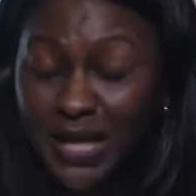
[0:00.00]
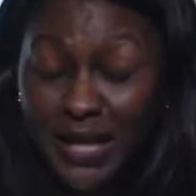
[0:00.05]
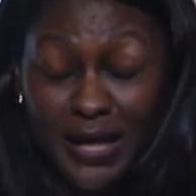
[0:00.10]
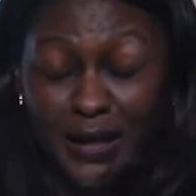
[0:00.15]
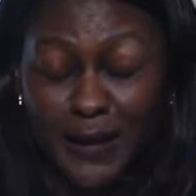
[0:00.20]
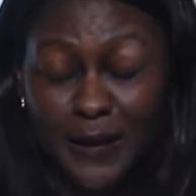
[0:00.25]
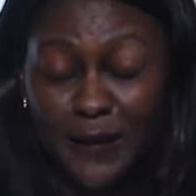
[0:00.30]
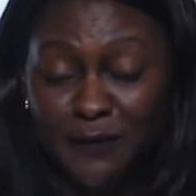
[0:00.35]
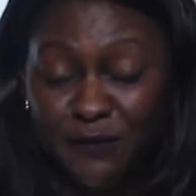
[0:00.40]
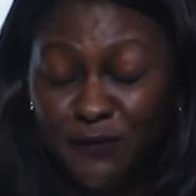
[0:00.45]

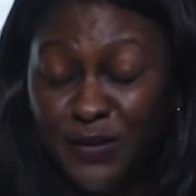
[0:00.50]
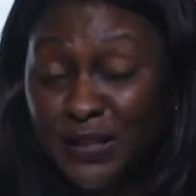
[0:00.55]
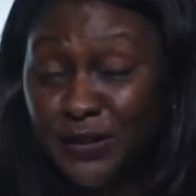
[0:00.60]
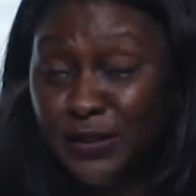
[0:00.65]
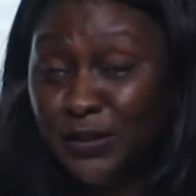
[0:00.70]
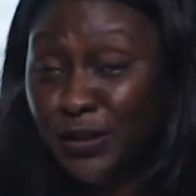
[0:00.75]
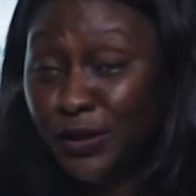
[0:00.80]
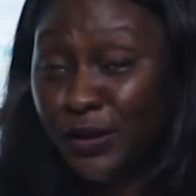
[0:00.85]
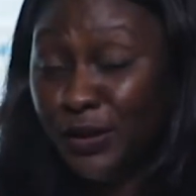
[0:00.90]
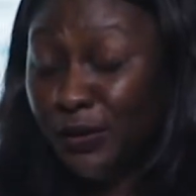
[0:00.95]

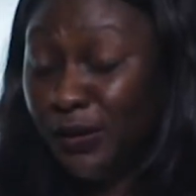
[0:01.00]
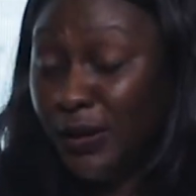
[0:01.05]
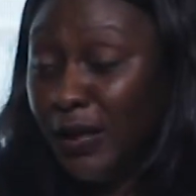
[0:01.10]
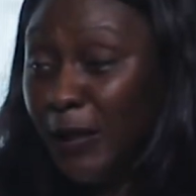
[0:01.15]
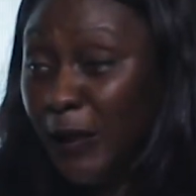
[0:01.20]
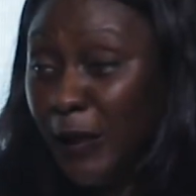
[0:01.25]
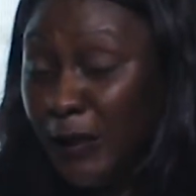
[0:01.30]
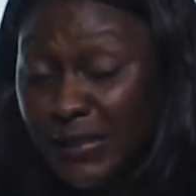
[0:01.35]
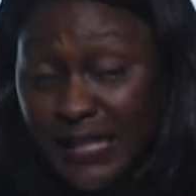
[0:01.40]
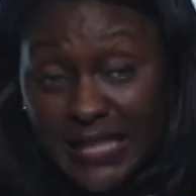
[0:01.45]
vendor
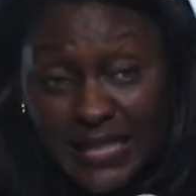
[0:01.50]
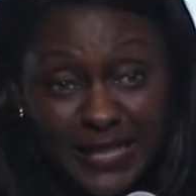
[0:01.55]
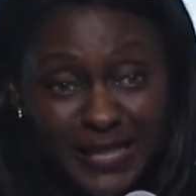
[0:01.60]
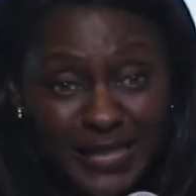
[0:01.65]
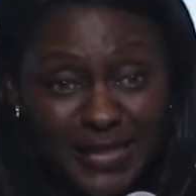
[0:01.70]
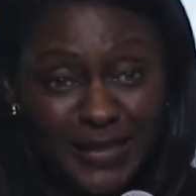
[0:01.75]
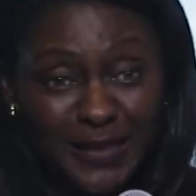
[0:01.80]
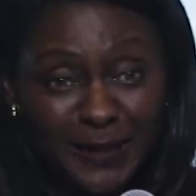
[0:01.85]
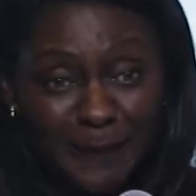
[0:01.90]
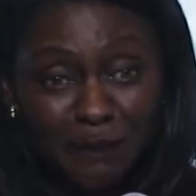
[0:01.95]

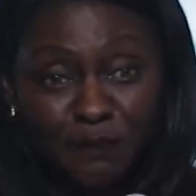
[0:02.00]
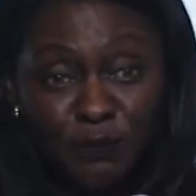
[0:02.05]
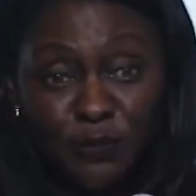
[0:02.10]
lists